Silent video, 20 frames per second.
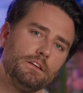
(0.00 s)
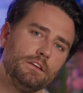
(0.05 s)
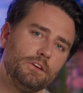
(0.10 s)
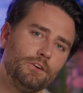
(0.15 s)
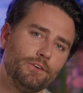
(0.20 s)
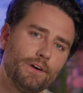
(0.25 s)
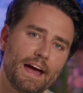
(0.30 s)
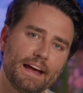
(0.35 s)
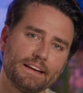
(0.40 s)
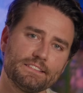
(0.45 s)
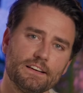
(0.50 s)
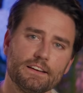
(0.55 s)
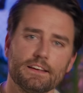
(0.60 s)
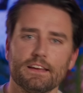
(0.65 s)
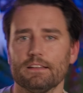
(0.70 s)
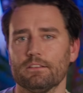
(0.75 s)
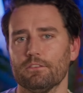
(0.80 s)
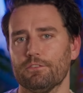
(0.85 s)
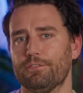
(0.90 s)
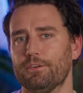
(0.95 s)
you actually
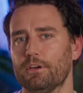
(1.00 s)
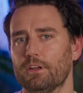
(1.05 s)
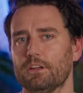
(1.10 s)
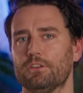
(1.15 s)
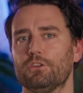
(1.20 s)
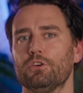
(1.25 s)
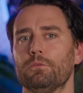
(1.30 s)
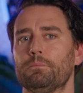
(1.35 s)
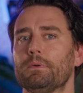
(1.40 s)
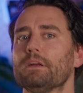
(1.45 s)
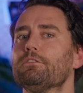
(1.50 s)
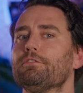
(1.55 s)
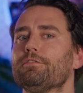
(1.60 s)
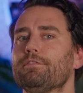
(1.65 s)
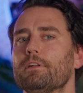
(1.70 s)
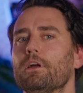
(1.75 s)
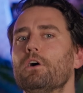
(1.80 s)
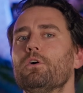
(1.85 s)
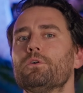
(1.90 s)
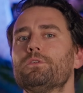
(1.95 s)
get 32-bit
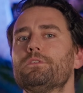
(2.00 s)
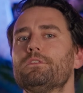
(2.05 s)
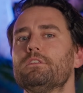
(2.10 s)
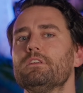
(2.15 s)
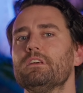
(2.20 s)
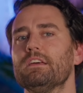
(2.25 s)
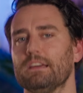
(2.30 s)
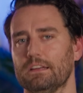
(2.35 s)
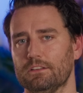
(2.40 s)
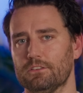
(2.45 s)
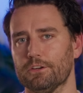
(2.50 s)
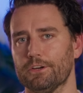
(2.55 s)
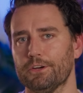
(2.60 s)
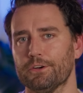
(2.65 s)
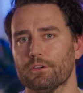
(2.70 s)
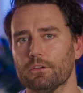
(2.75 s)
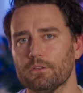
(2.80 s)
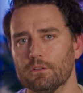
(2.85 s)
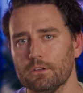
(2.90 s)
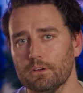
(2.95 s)
float
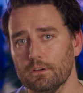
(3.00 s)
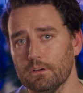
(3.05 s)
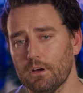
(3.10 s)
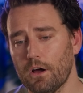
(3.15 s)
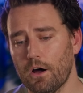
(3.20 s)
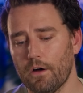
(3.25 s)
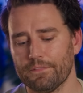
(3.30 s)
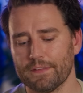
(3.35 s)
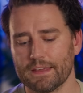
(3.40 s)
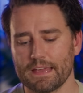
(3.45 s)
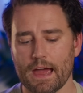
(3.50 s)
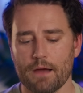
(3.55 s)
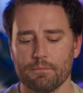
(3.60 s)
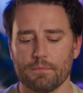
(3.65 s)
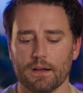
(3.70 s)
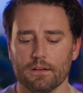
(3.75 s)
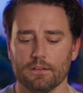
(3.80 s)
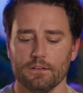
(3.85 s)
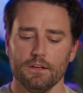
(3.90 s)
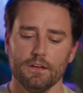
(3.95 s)
internal on the
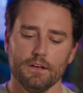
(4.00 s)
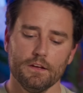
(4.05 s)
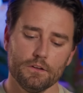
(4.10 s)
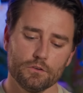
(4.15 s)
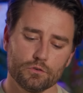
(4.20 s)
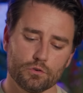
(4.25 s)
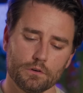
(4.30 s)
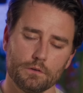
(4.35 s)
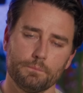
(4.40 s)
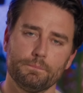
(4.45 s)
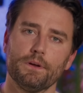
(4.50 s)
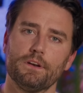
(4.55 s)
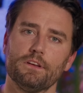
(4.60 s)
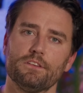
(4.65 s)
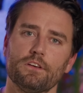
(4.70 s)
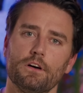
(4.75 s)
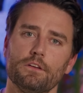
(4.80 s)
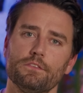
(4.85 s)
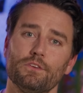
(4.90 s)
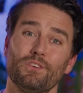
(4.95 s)
camera. So when you put
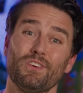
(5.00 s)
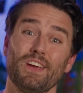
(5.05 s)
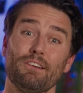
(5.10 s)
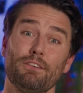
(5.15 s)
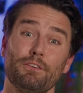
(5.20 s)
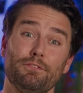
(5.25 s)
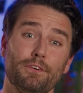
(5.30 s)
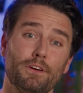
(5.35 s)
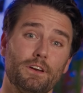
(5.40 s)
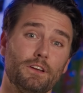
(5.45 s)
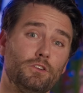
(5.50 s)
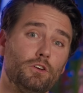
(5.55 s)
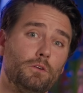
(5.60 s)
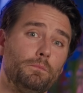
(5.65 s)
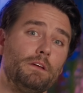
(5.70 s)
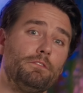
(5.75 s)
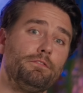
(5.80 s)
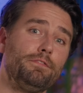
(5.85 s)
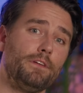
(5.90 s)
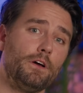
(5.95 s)
this on, you have a
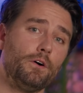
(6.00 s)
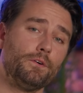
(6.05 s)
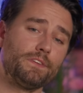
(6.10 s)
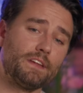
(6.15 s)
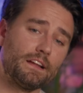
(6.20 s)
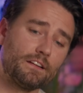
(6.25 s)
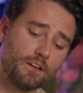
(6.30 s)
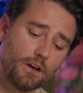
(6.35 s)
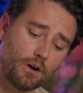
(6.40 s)
32-bit float that